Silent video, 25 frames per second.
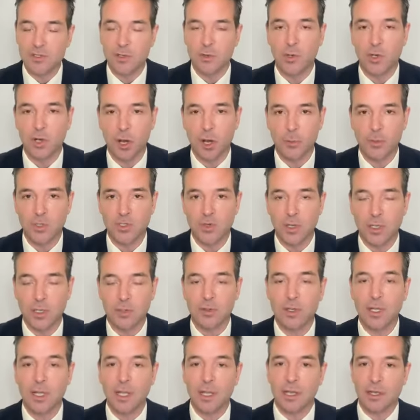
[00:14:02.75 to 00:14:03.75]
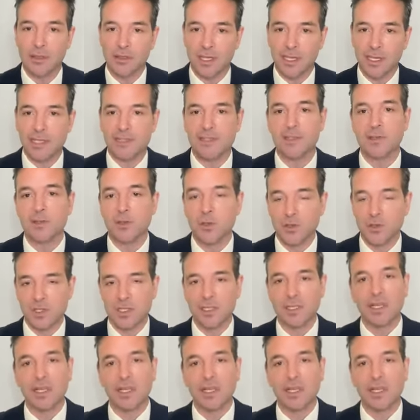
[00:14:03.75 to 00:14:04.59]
to an arbitrator. The institution